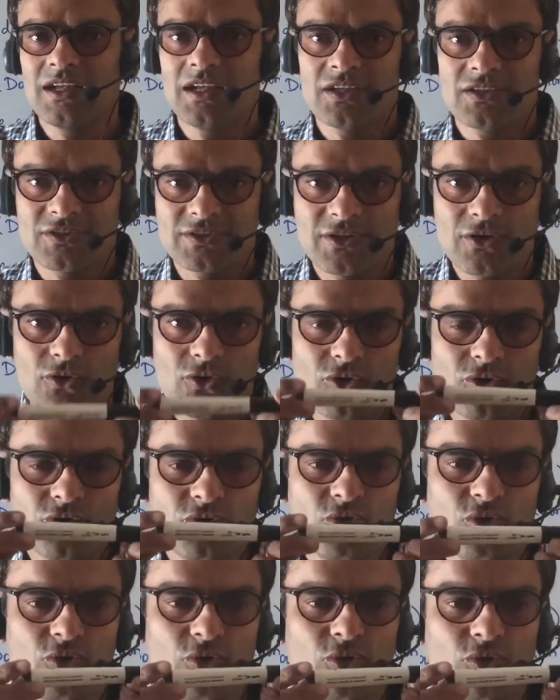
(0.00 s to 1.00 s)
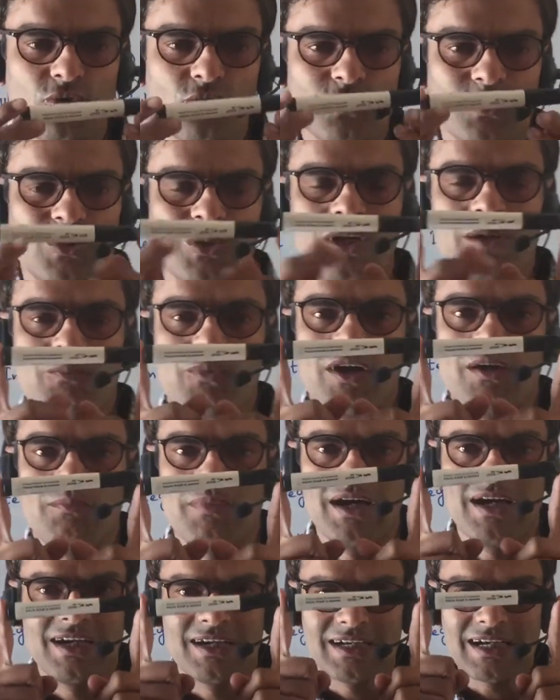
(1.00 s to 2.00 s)
So you do 3-point
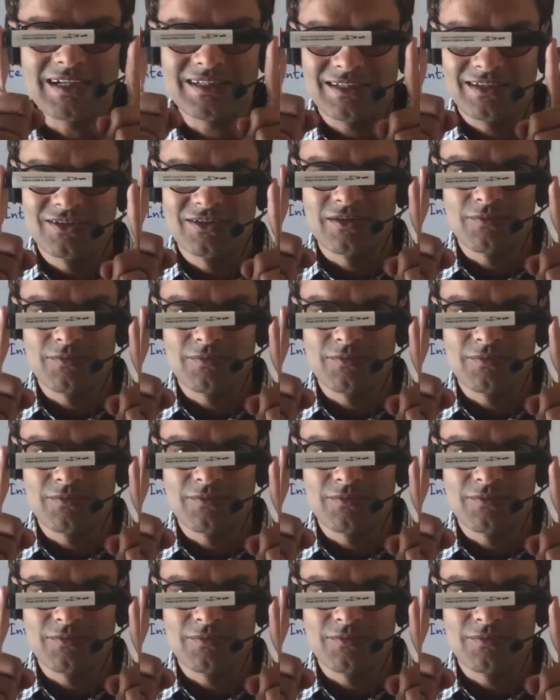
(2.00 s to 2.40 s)
bending test,